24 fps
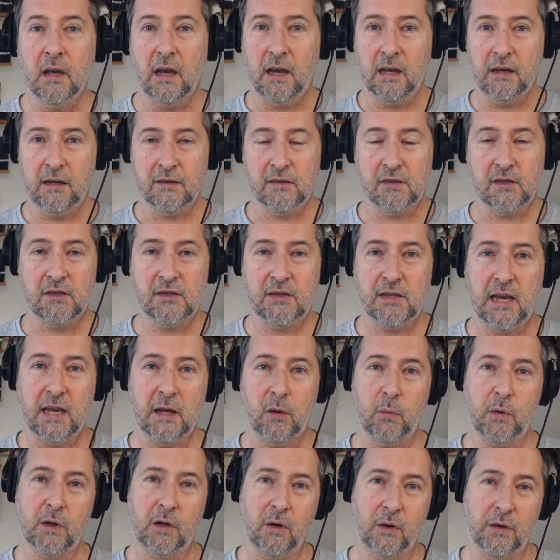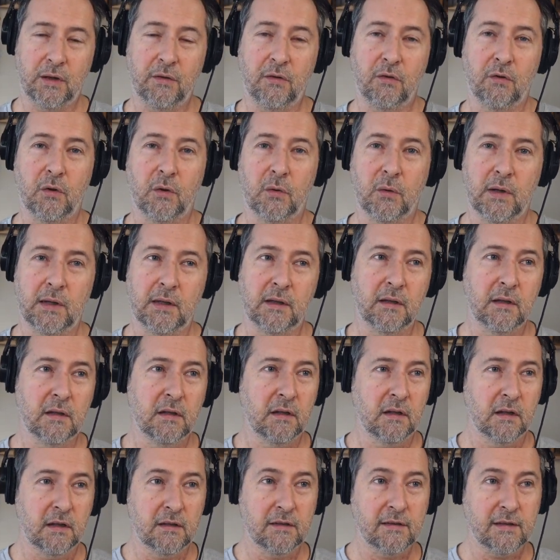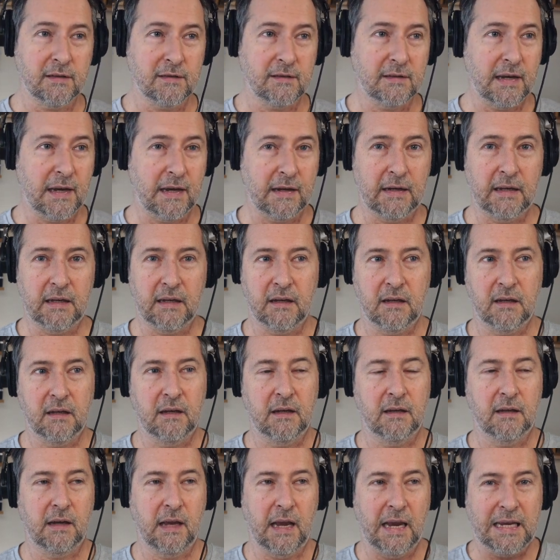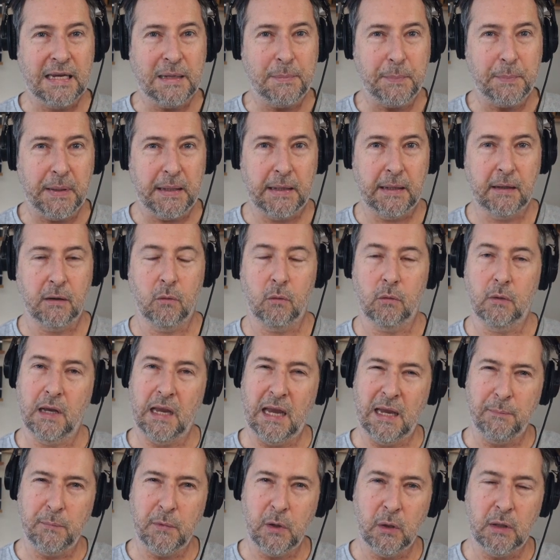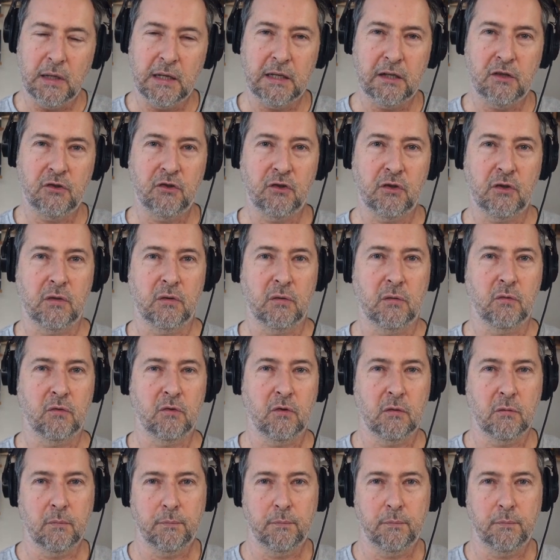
And as I say, we're going through a, a satanic aping or emulation or